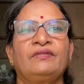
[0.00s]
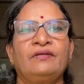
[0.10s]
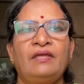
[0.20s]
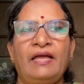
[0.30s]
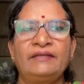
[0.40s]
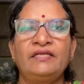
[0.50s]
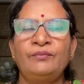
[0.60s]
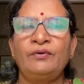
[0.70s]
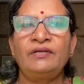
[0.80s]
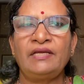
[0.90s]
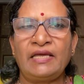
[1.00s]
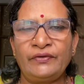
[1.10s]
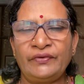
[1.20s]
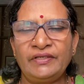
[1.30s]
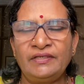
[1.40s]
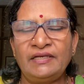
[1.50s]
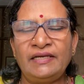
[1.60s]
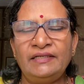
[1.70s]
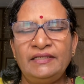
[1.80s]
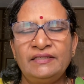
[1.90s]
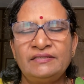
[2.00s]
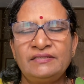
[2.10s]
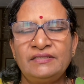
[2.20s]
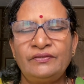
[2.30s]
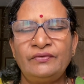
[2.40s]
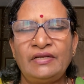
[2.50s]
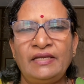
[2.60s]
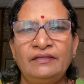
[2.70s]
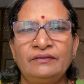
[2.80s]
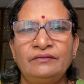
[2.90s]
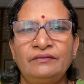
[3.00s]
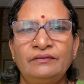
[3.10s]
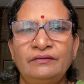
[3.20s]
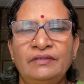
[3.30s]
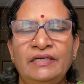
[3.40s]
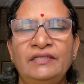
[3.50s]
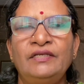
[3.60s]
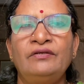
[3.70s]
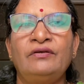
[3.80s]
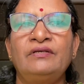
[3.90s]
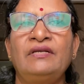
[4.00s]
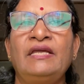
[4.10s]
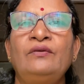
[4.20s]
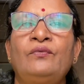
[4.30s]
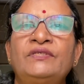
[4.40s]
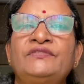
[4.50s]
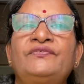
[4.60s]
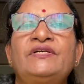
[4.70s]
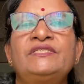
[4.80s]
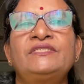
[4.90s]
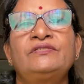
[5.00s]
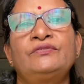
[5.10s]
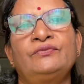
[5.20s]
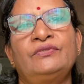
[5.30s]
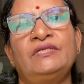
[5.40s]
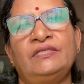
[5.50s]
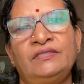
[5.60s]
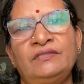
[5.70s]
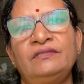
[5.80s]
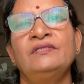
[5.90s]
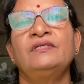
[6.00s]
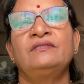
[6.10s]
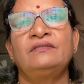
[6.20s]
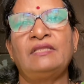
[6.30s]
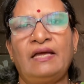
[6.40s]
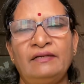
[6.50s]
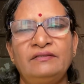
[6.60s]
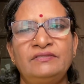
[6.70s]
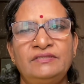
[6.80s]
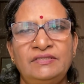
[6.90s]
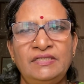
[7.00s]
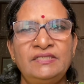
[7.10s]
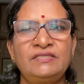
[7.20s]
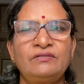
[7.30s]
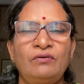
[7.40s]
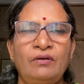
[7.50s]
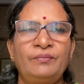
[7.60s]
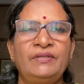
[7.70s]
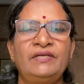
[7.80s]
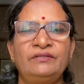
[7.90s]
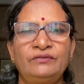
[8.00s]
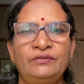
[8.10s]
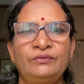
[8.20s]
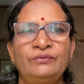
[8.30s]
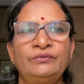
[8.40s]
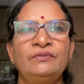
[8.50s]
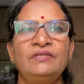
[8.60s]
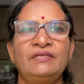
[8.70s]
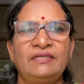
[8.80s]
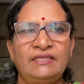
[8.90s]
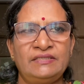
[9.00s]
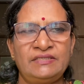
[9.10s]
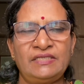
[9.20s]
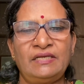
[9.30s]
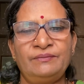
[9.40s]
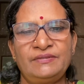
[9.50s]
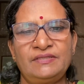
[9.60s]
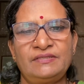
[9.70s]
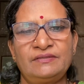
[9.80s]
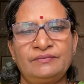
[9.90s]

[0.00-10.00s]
Archibald Garrod in 1909 was first to hint that genes operate through enzymes.